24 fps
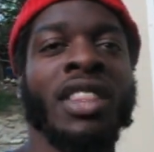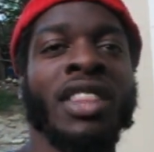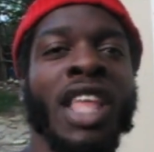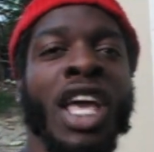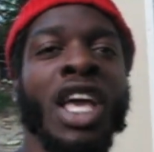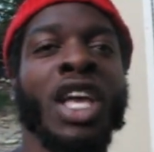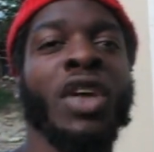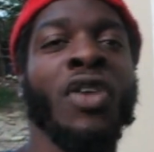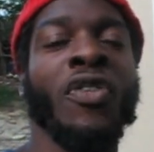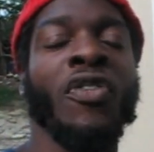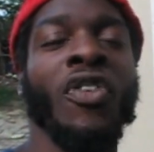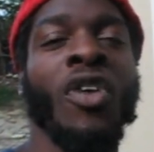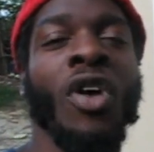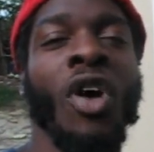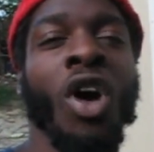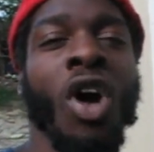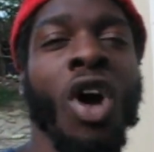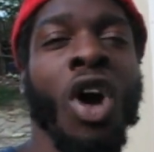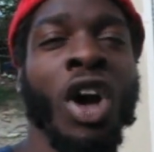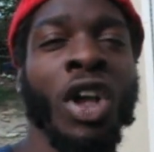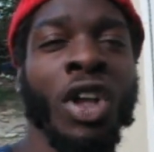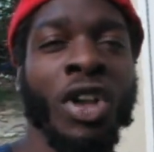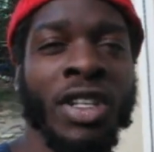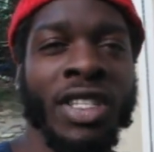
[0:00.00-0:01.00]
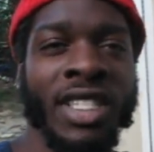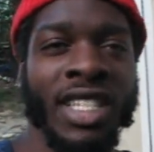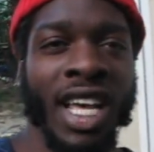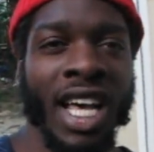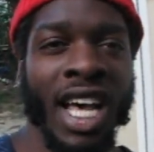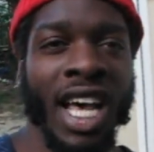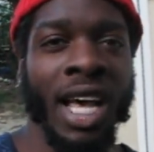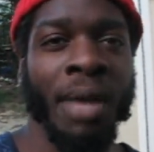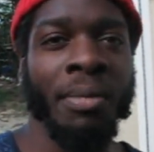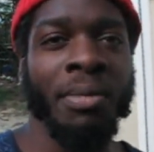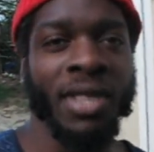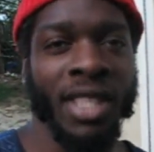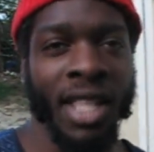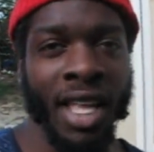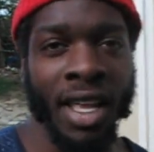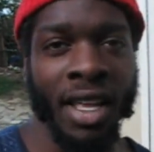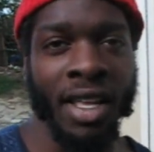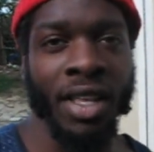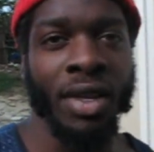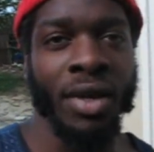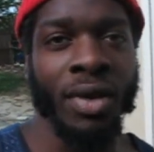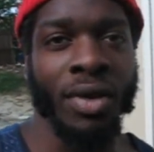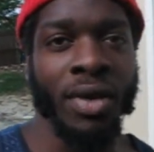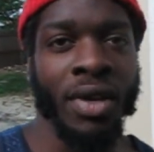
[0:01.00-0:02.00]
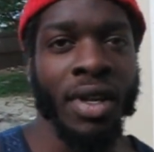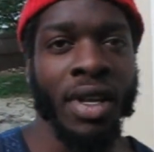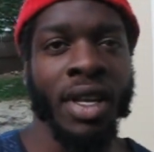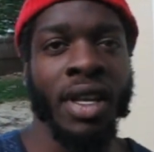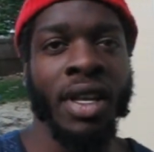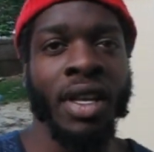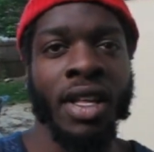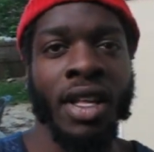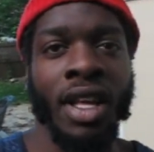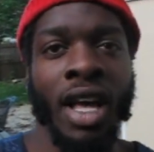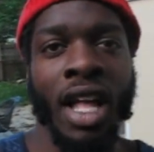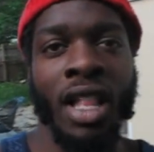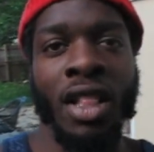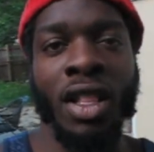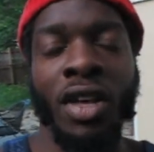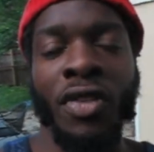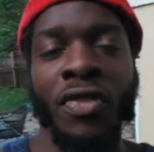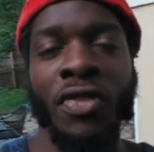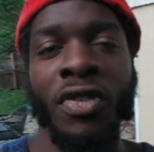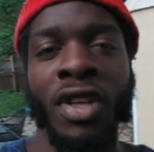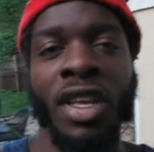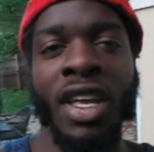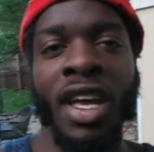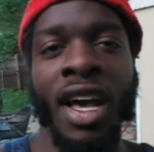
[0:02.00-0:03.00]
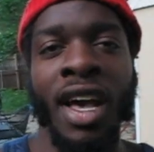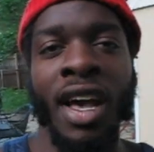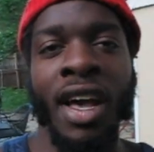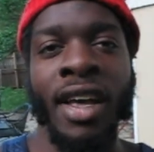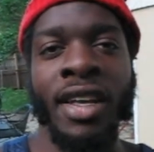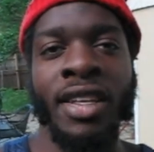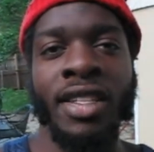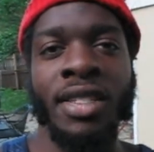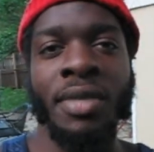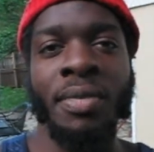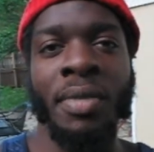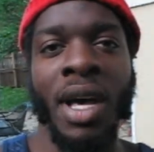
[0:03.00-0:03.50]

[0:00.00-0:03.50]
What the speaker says: Thank you for all your time. Thank you. I love you guys.